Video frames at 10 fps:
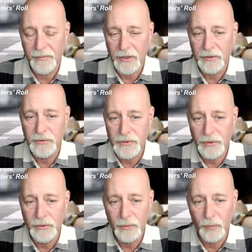You
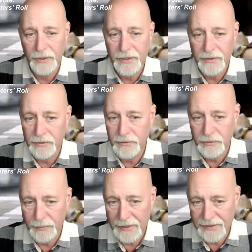do, whether you're a
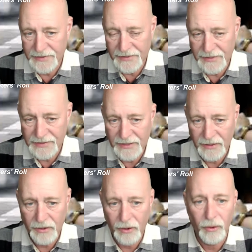European
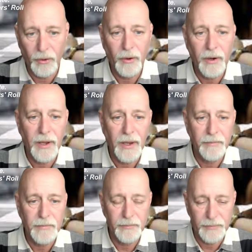citizen or
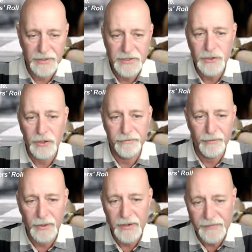British or from
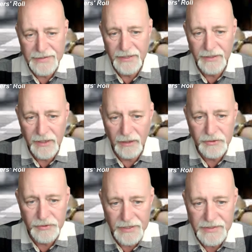one of these other
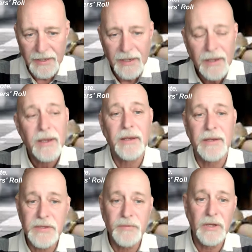countries, it
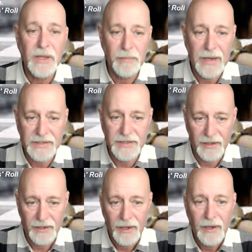doesn't really
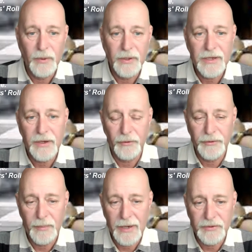matter whether you're on
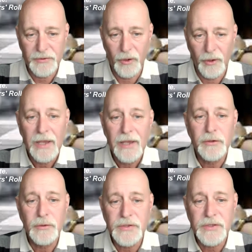the Padron.
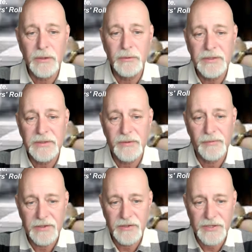You still need to
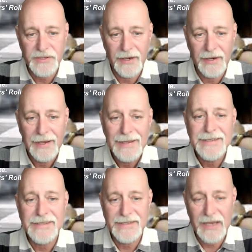register
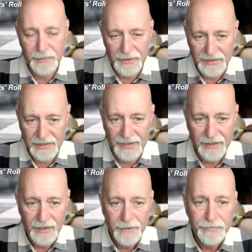separately
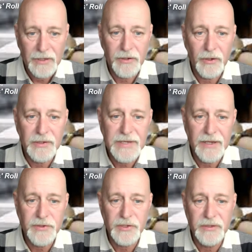your
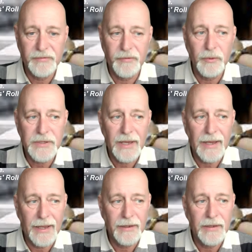intention to vote
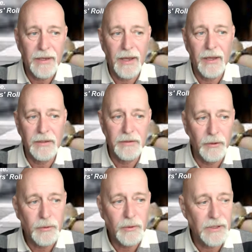in
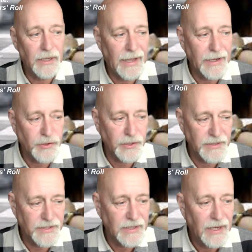local
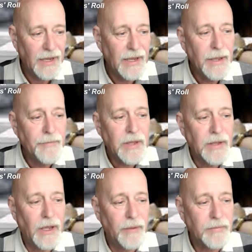elections.
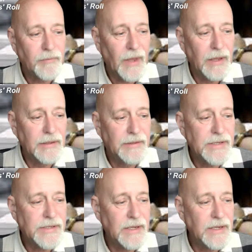Now,
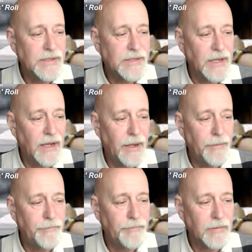this is
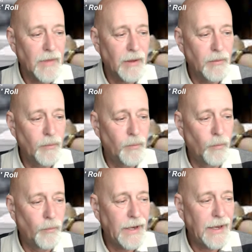
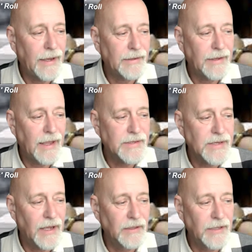when it gets
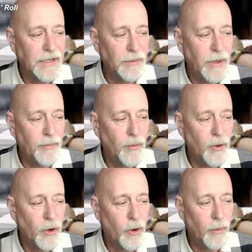a little bit
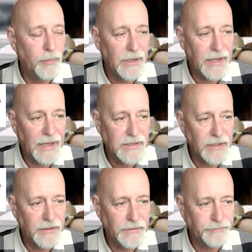more complicated.